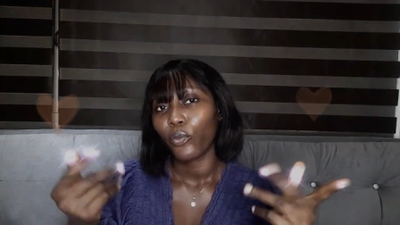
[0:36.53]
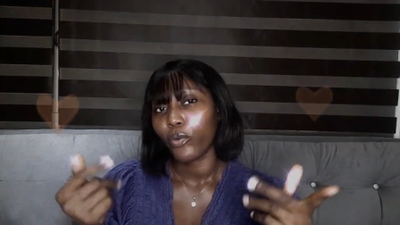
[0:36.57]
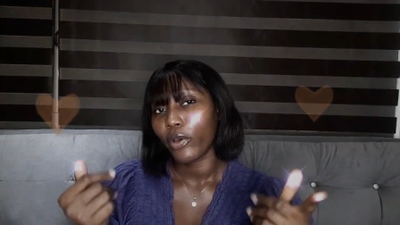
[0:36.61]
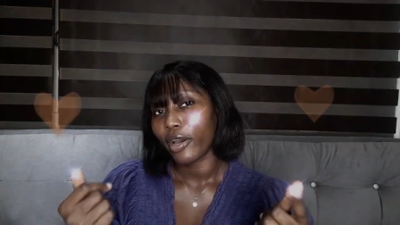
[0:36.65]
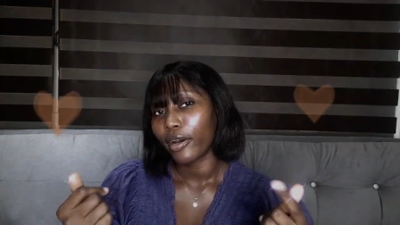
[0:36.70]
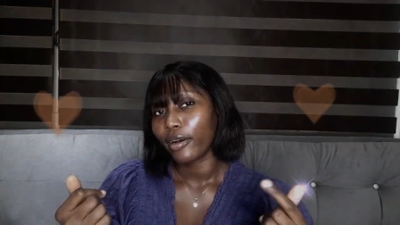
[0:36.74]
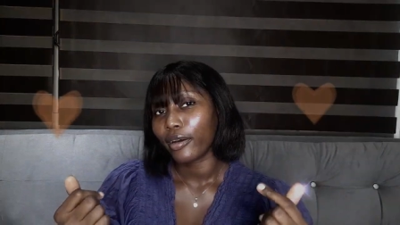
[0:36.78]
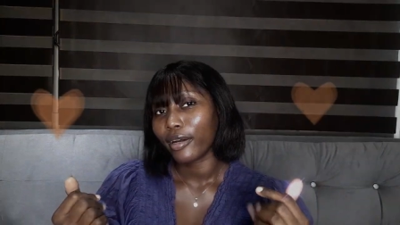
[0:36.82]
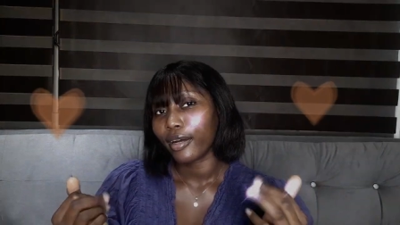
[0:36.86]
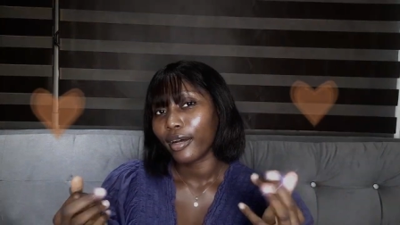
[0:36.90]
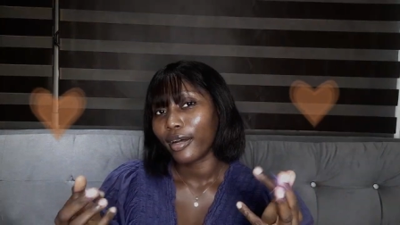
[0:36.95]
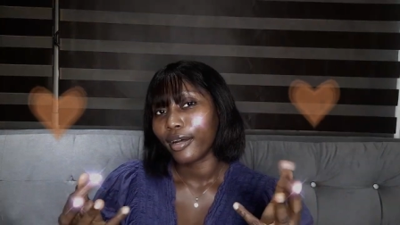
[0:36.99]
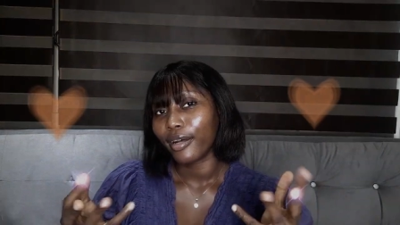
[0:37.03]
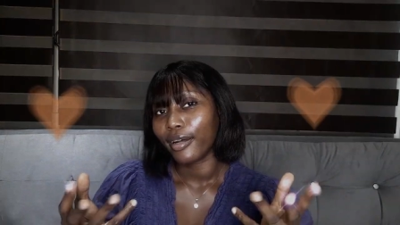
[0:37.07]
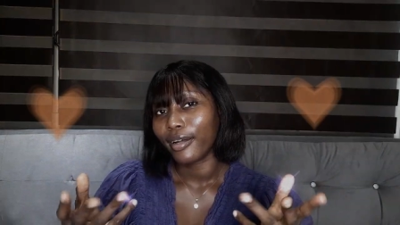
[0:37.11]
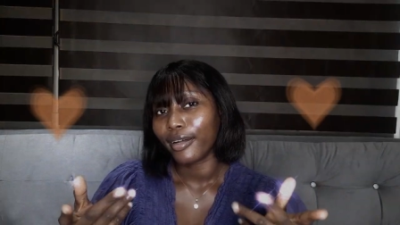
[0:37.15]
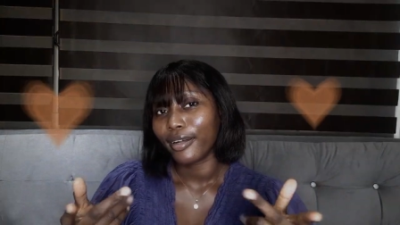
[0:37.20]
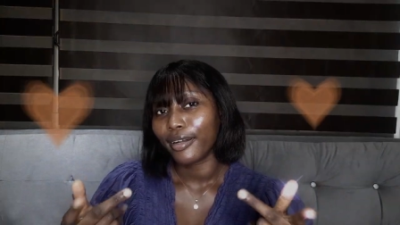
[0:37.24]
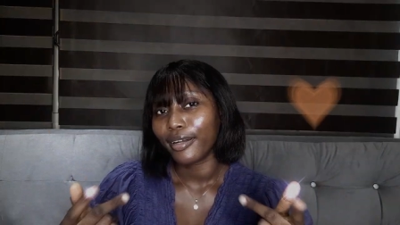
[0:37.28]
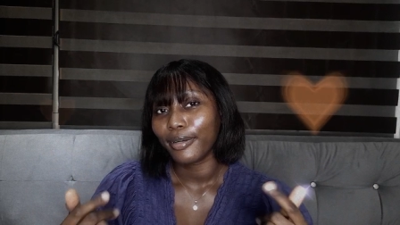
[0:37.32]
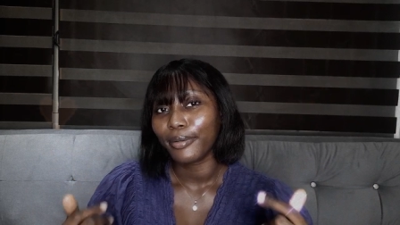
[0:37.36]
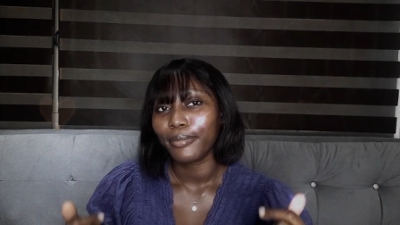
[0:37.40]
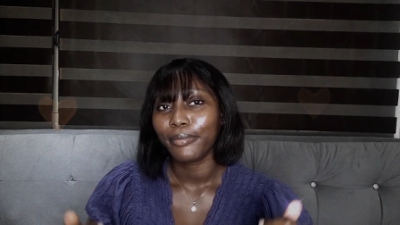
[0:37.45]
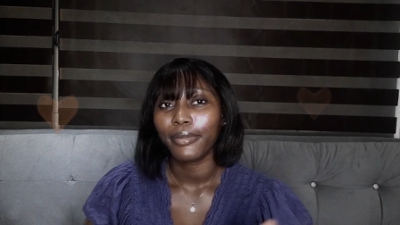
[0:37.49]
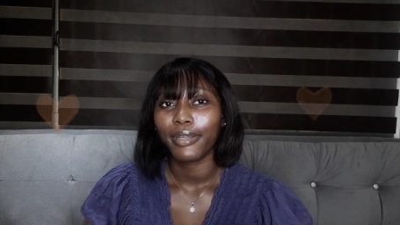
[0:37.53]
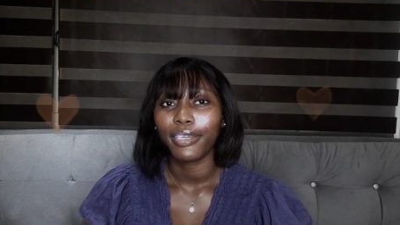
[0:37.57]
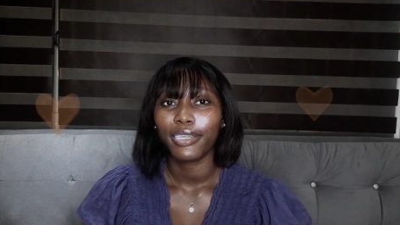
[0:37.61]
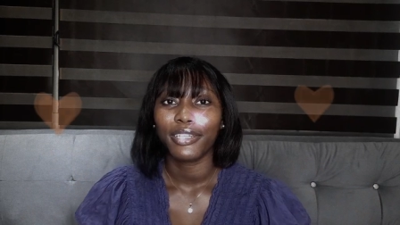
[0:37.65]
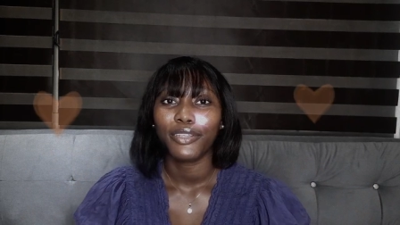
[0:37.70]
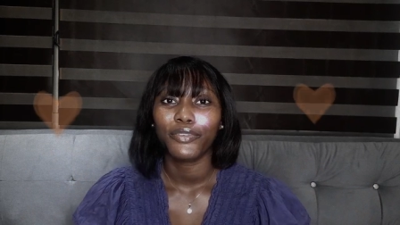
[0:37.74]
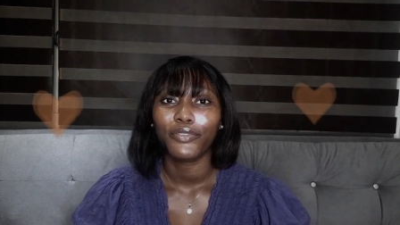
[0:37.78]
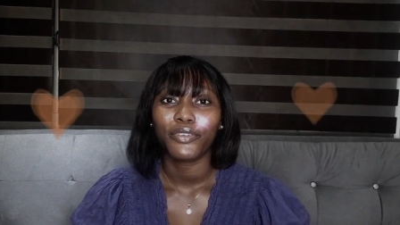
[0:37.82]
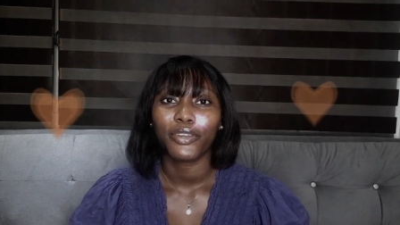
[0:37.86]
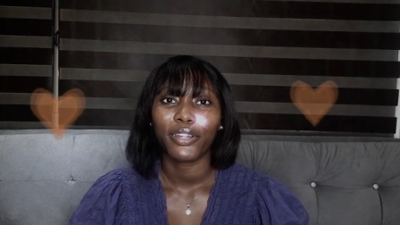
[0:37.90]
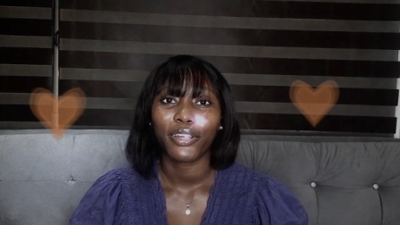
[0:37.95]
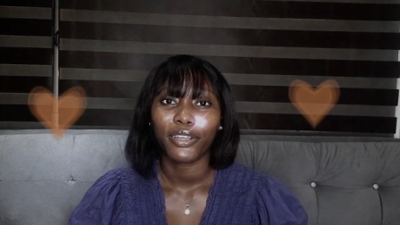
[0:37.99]
welcome,
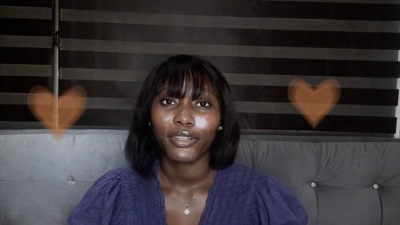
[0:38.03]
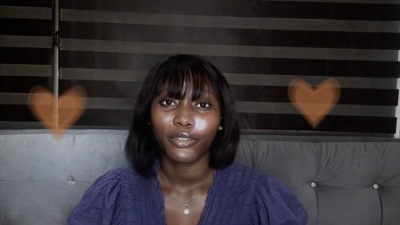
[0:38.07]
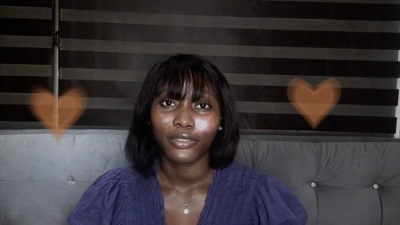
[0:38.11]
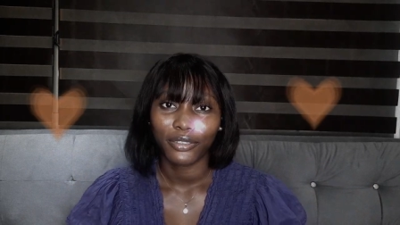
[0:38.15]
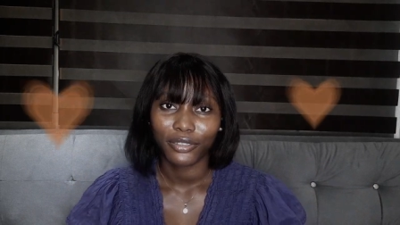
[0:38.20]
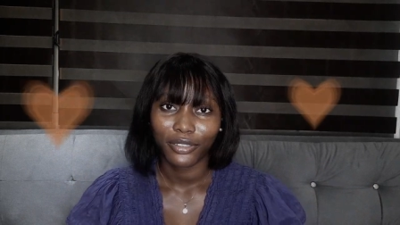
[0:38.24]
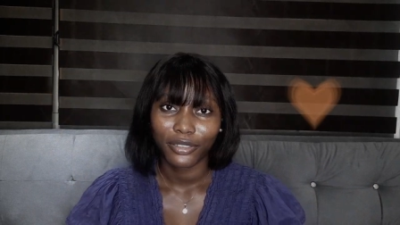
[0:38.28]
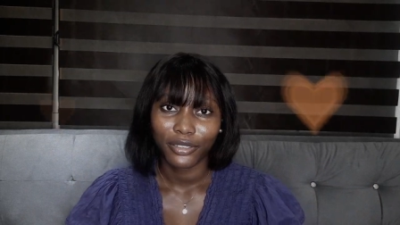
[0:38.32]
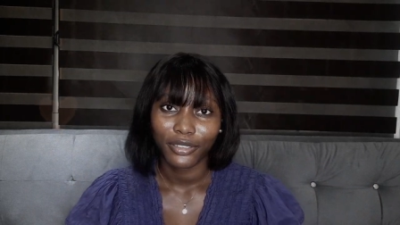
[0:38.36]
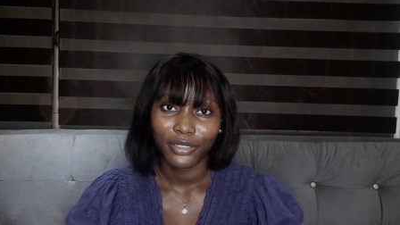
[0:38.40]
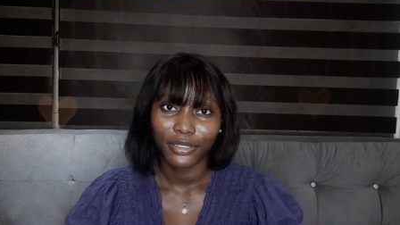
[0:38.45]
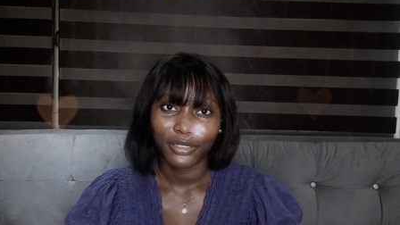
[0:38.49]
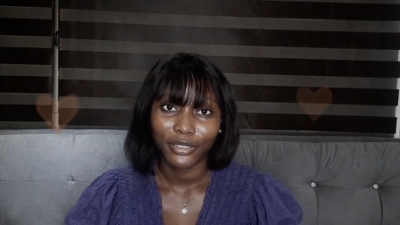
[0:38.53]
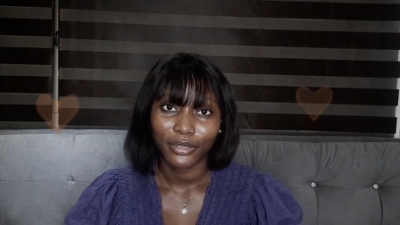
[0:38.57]
and if you are a returning